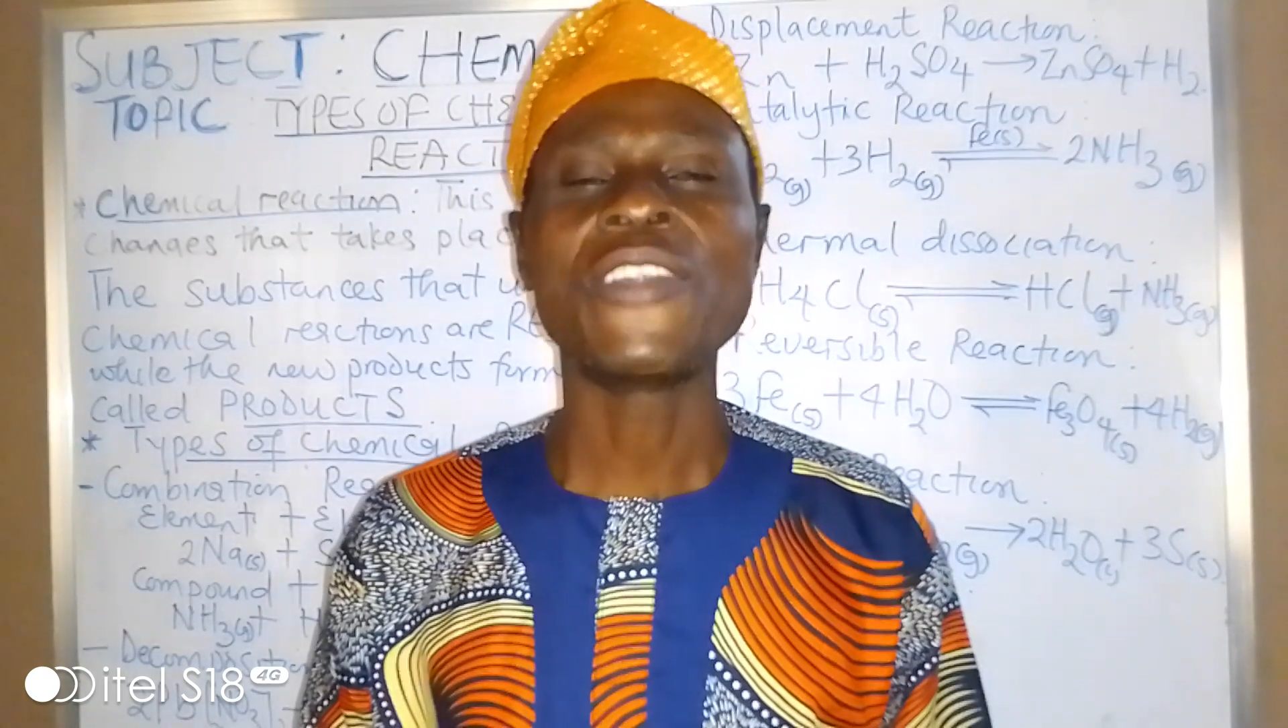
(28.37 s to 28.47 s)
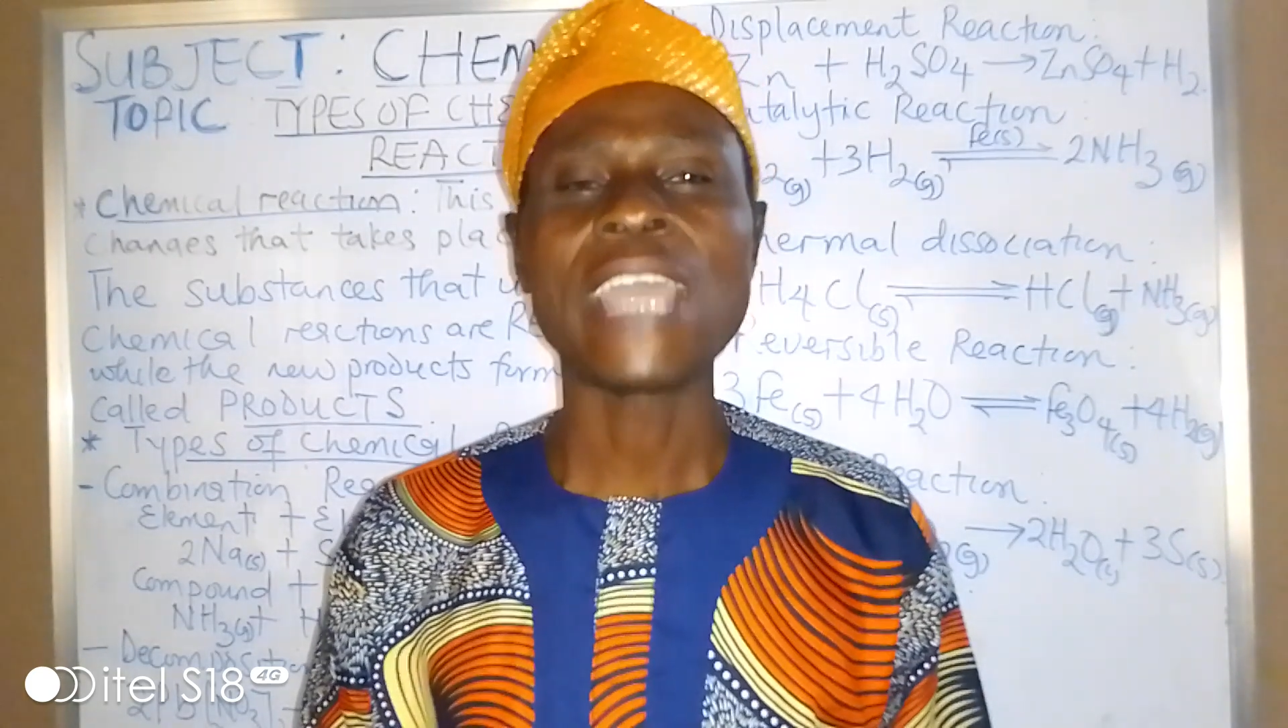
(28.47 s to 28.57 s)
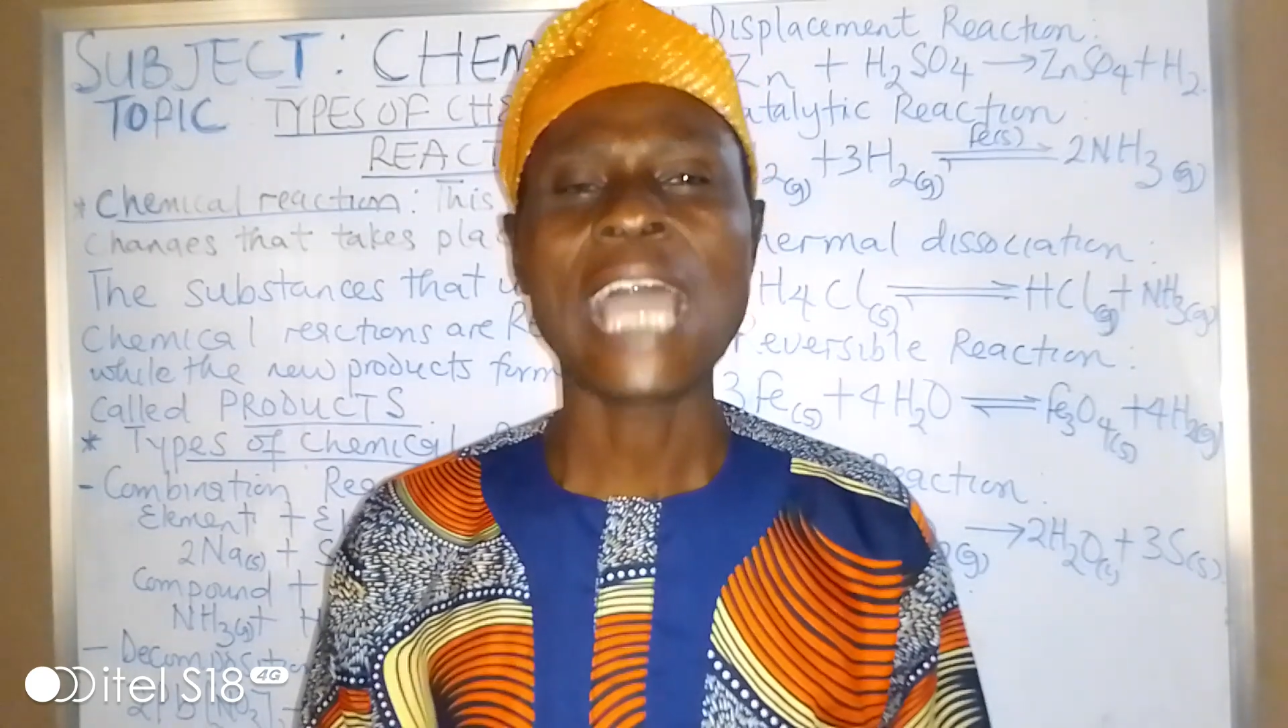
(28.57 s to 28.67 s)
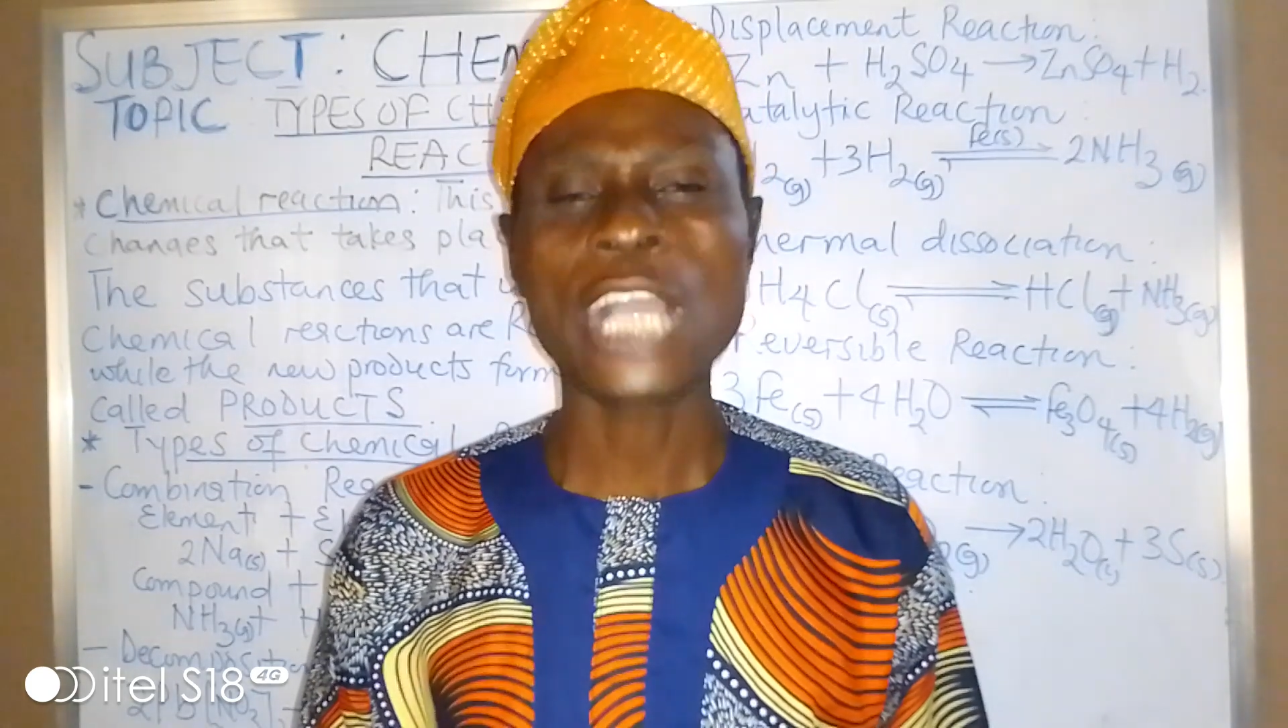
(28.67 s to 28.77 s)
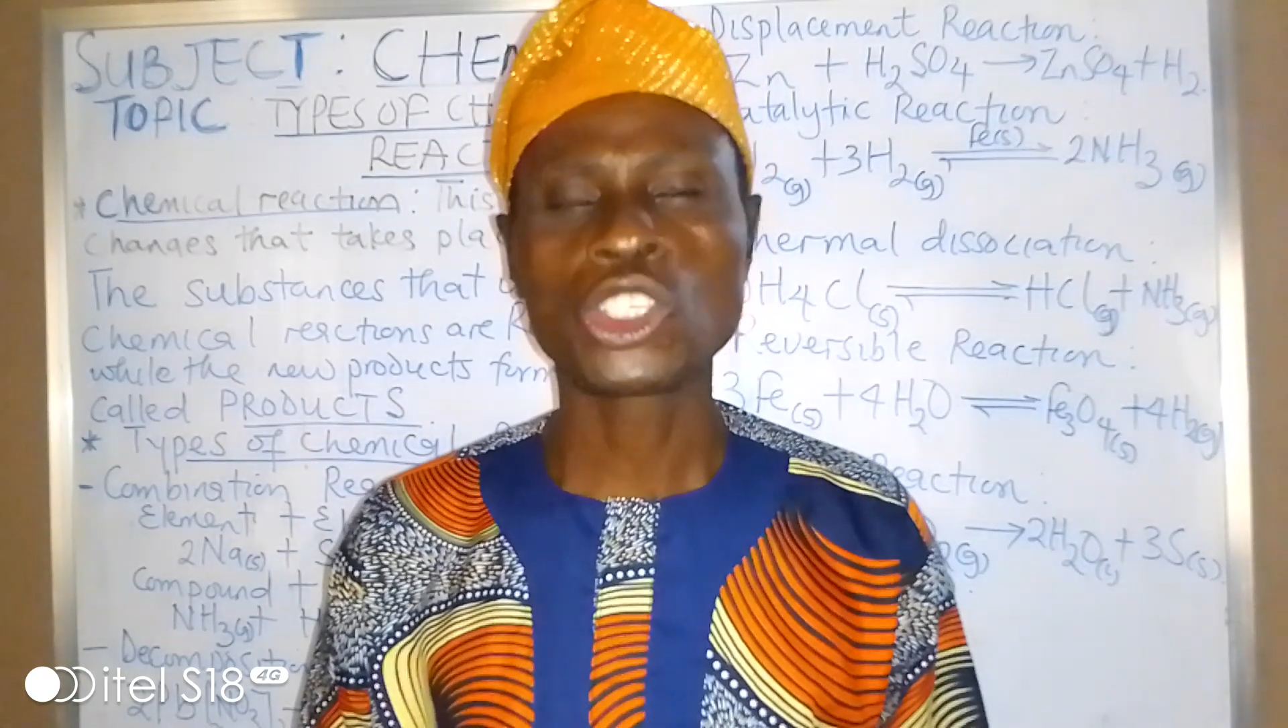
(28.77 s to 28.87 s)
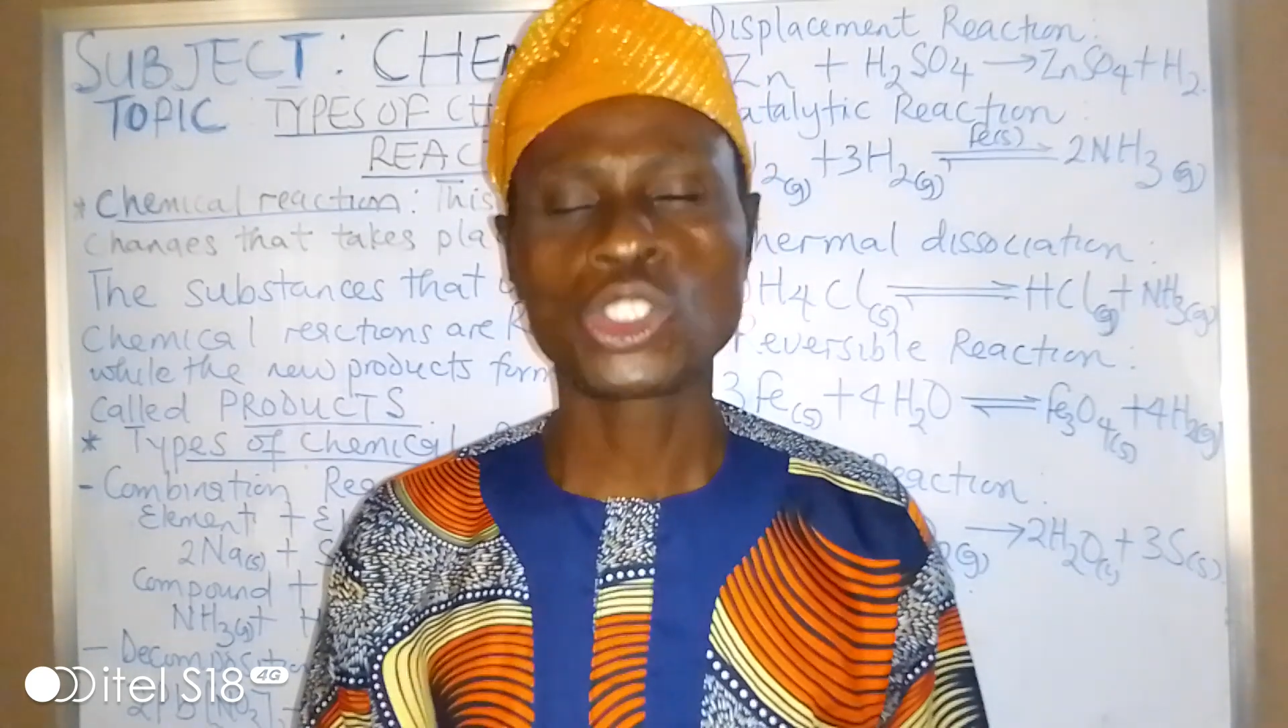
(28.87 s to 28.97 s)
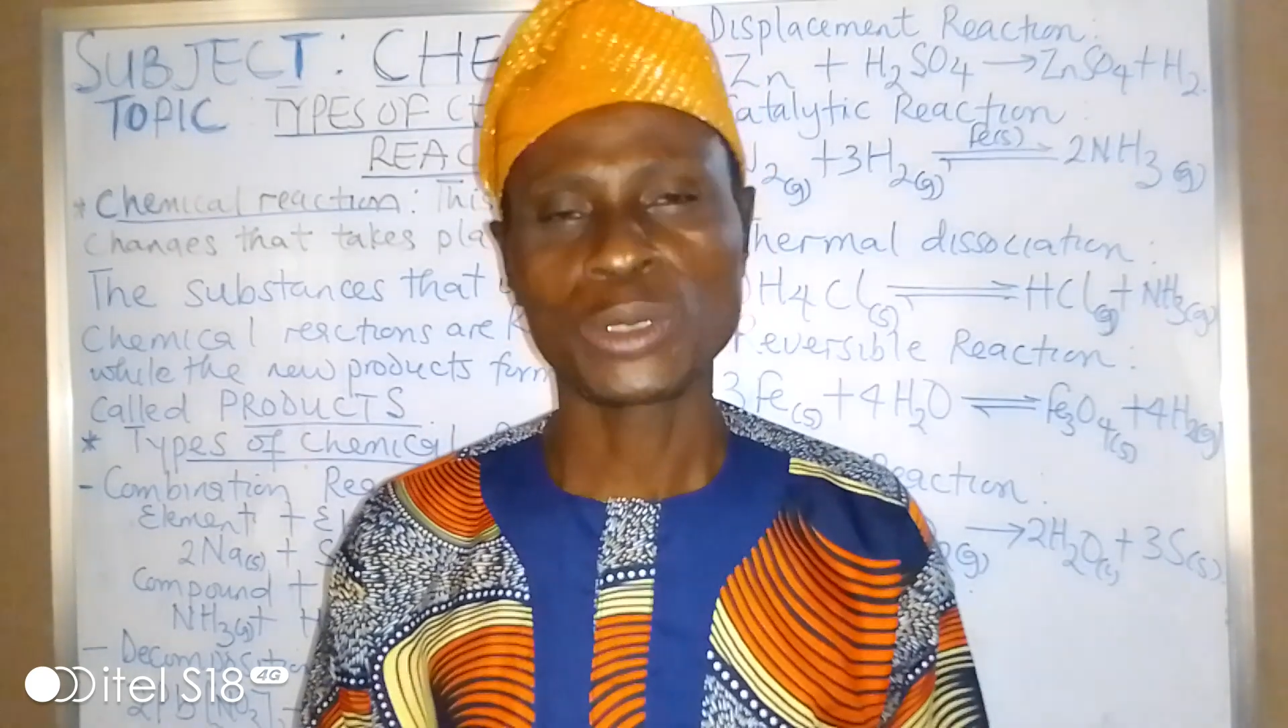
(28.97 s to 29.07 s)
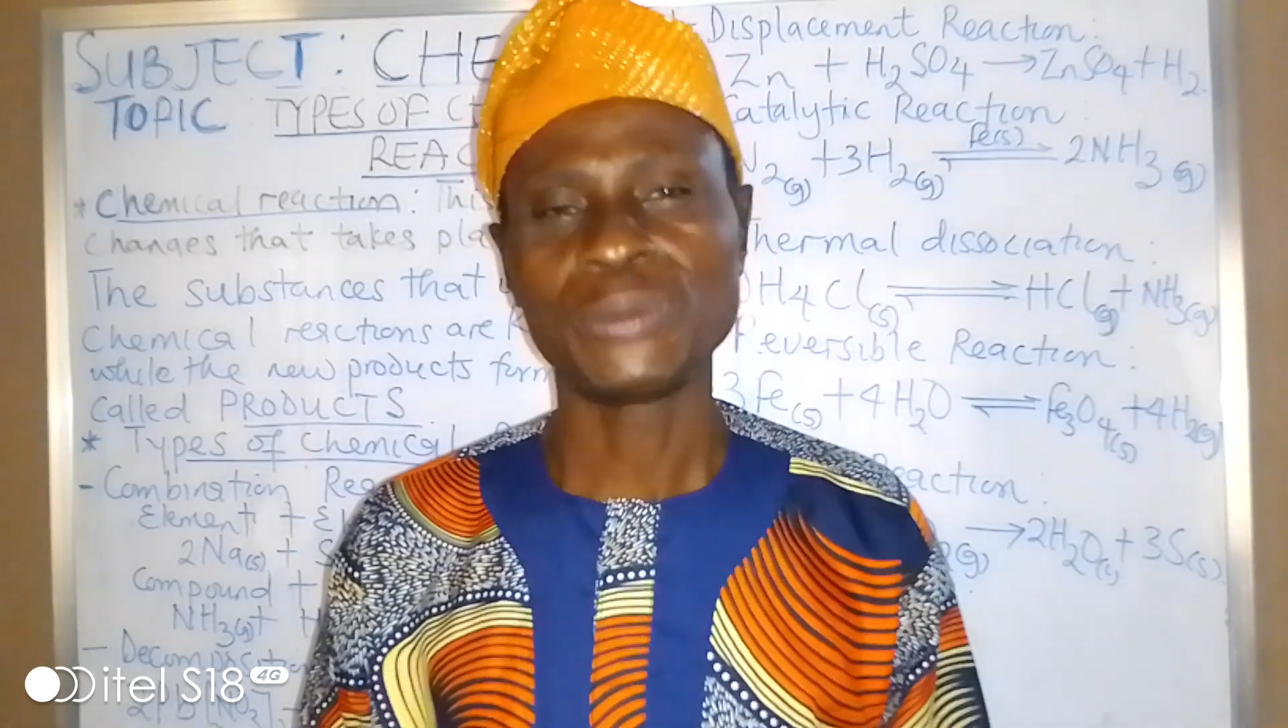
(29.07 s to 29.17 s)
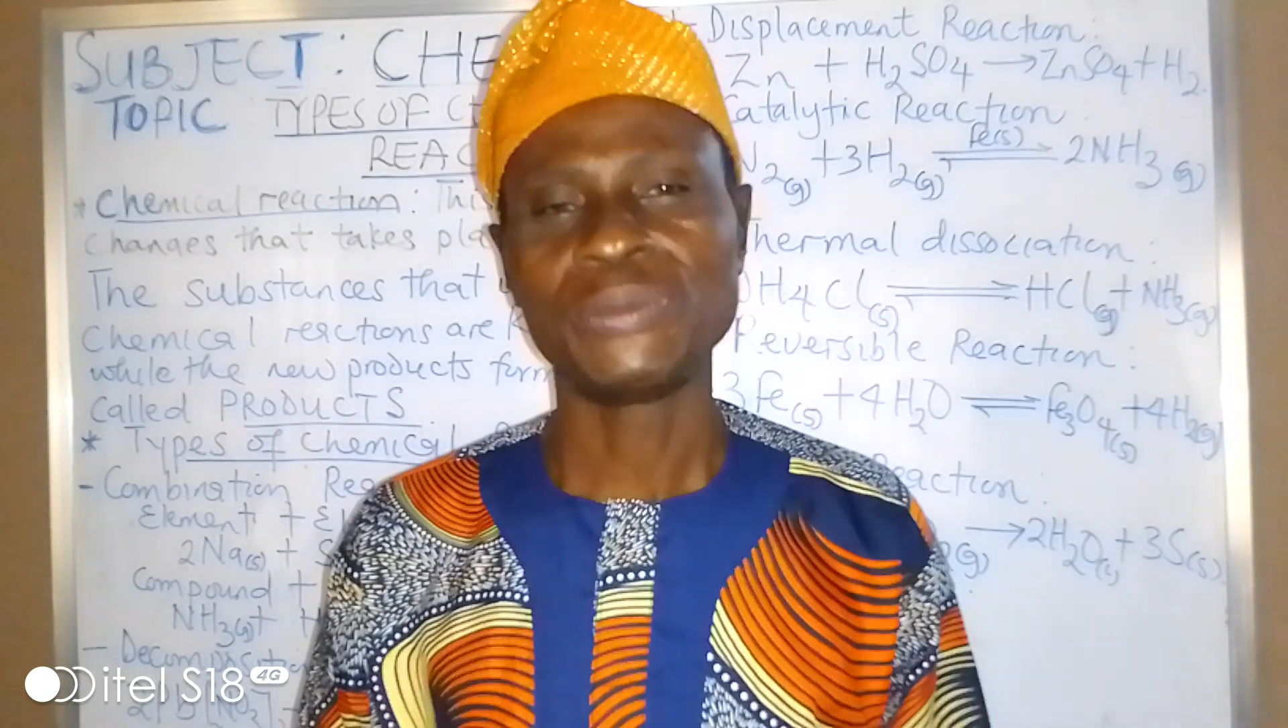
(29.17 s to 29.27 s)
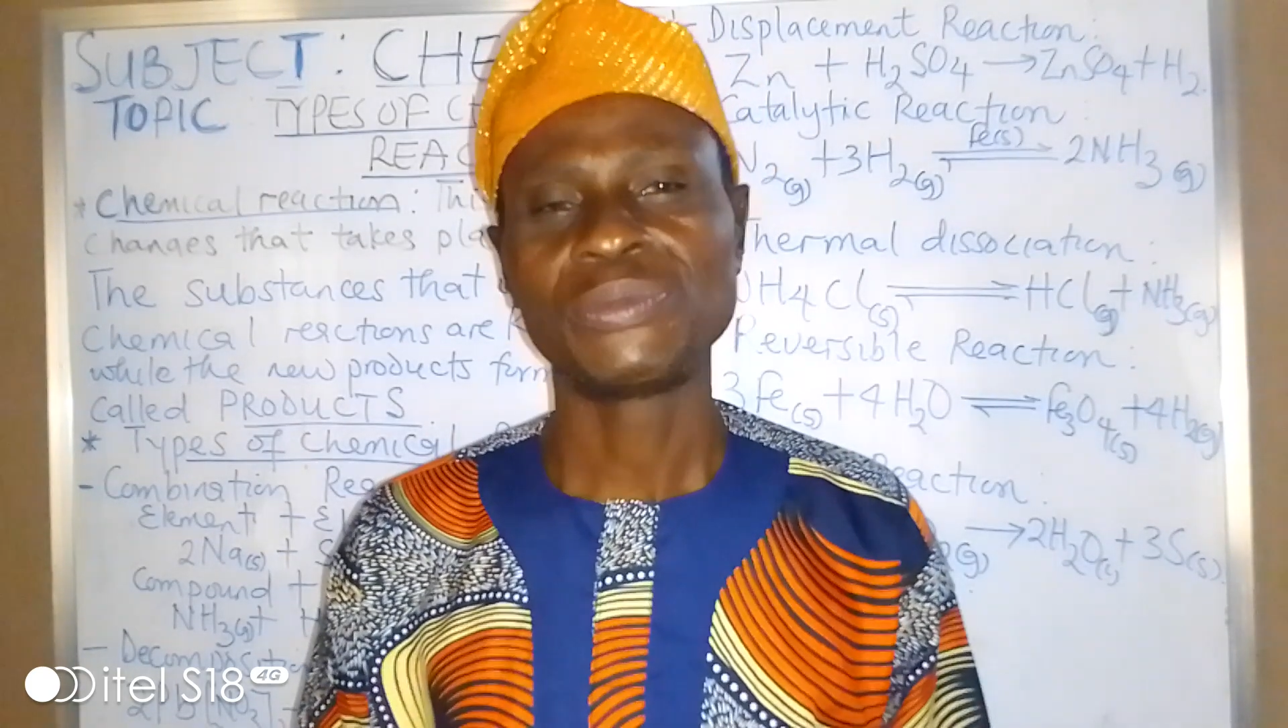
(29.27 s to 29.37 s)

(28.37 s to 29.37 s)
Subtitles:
reaction.